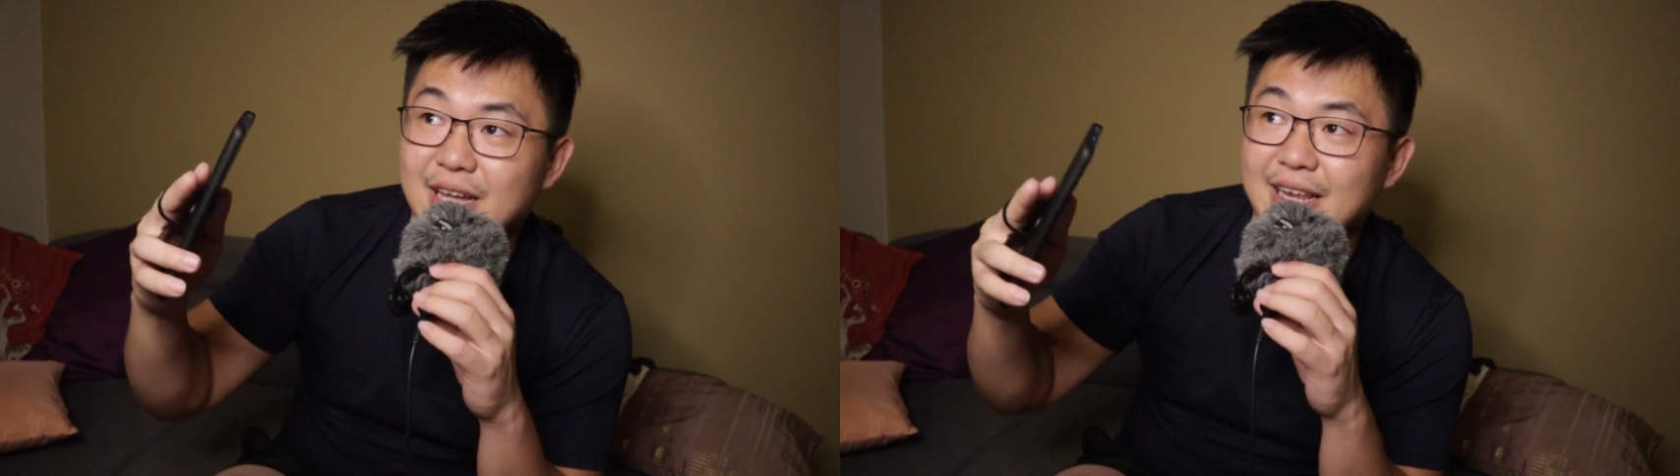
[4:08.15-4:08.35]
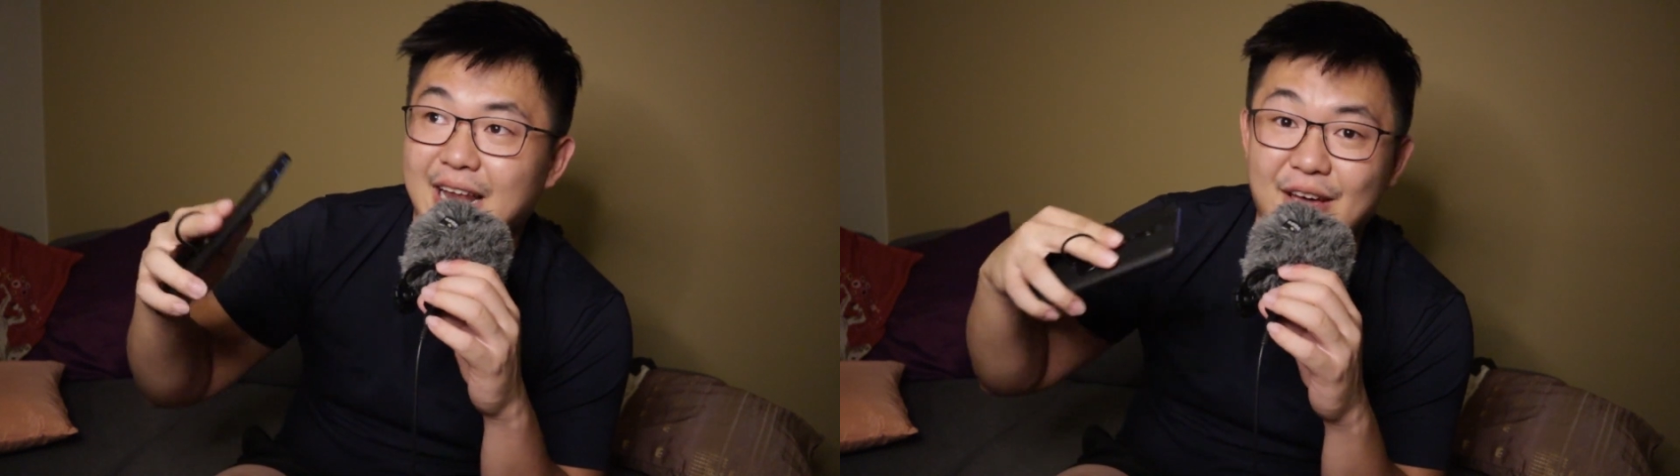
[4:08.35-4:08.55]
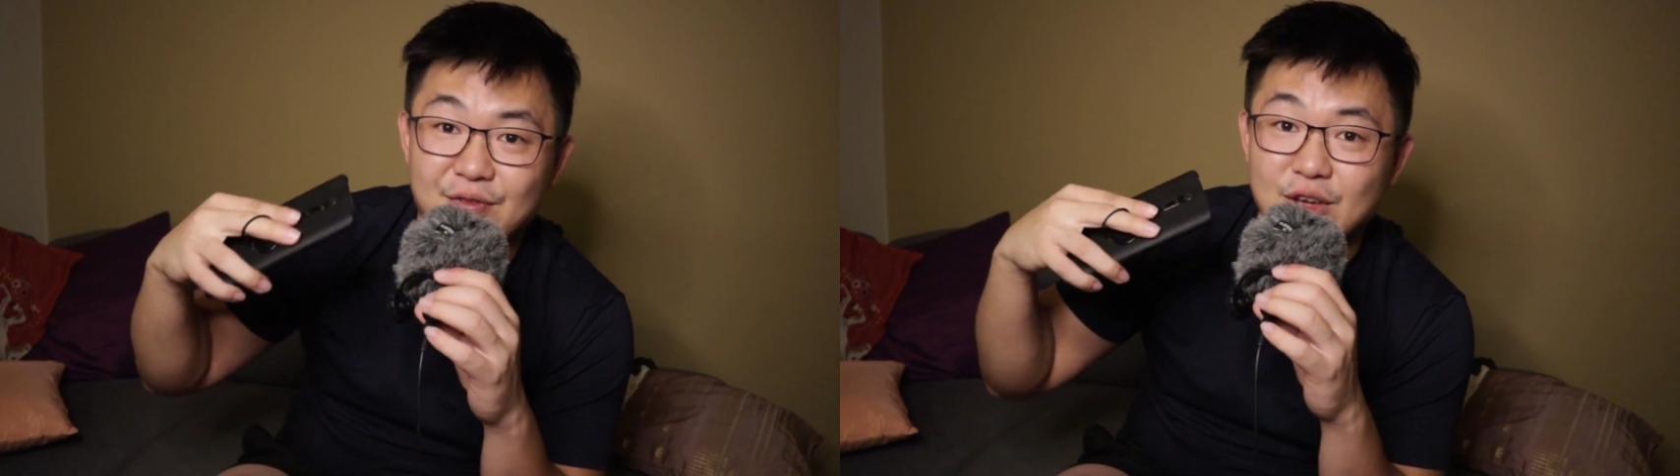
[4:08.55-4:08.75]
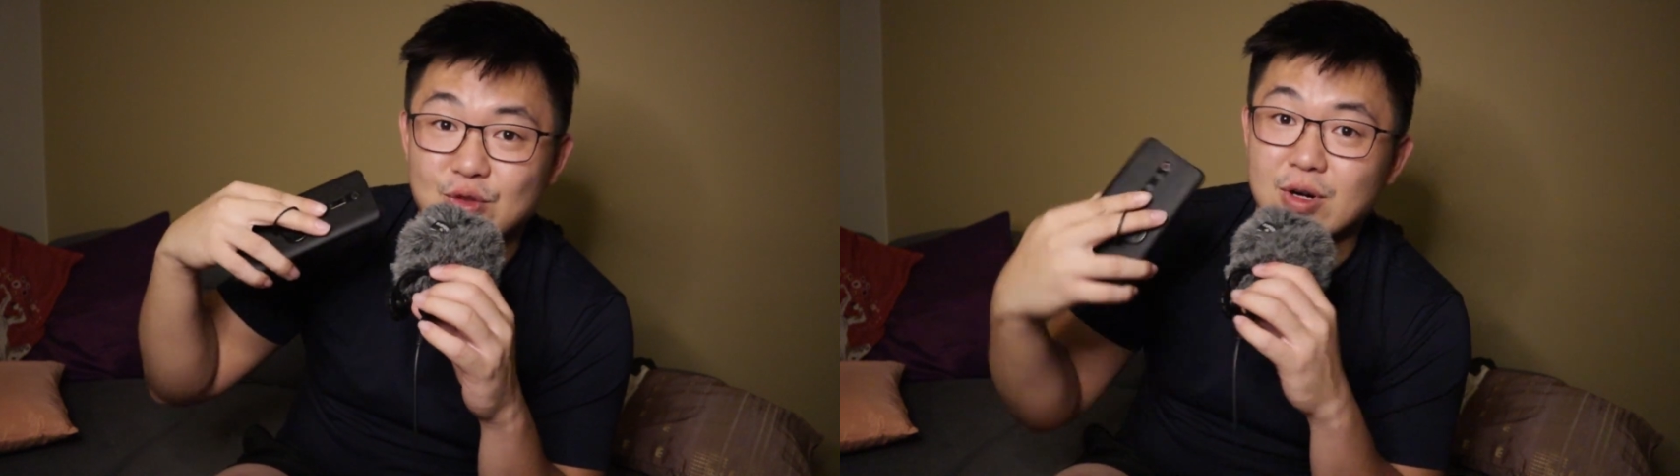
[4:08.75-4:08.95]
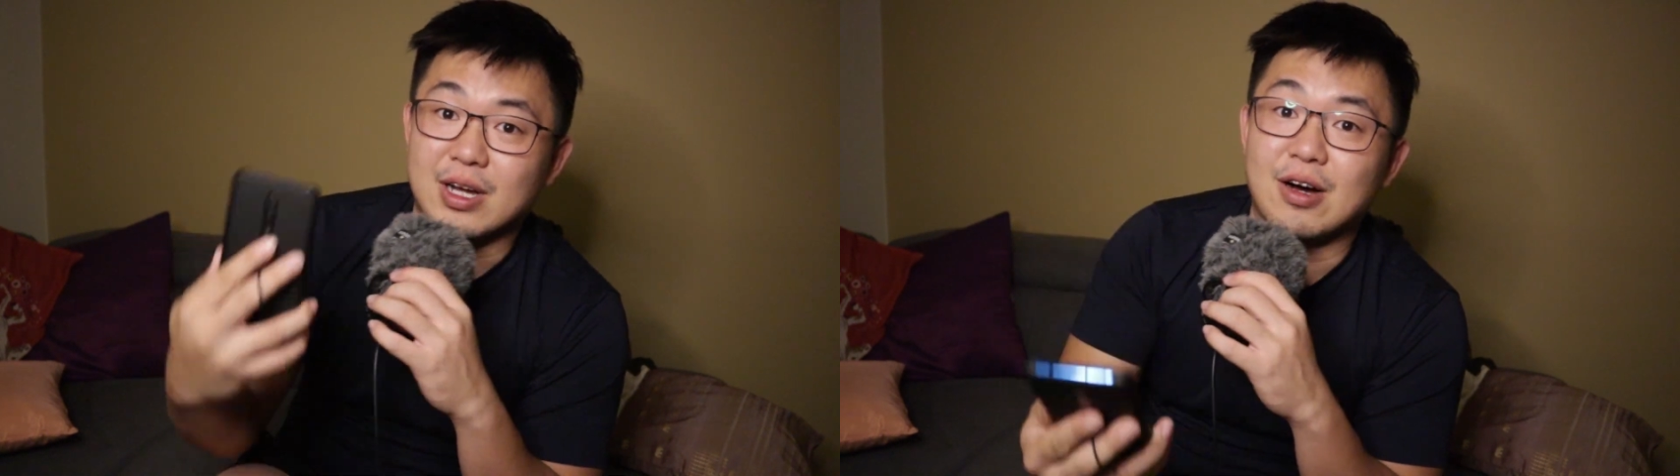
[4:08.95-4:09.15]
take that effort
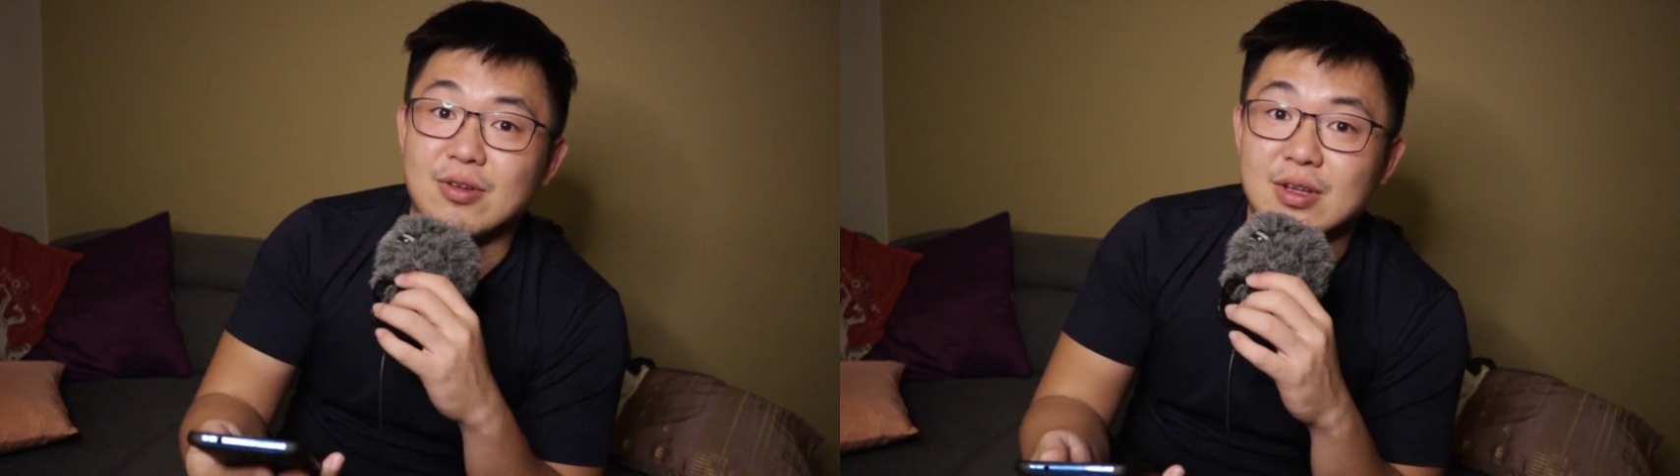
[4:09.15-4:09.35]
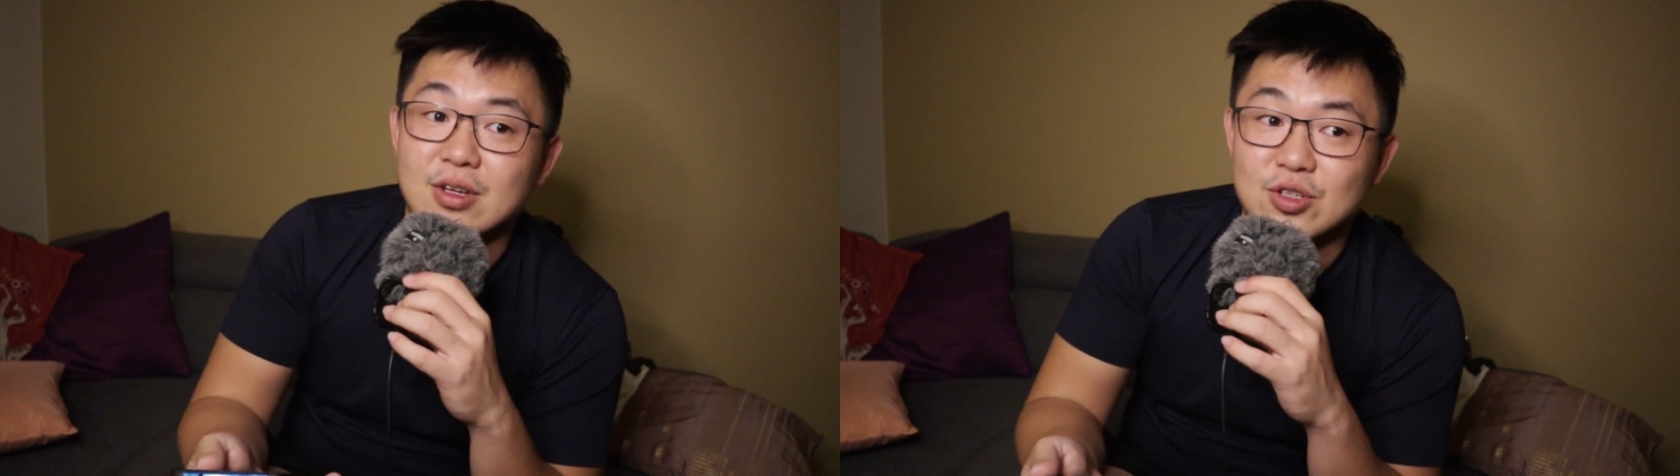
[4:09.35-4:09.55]
into account.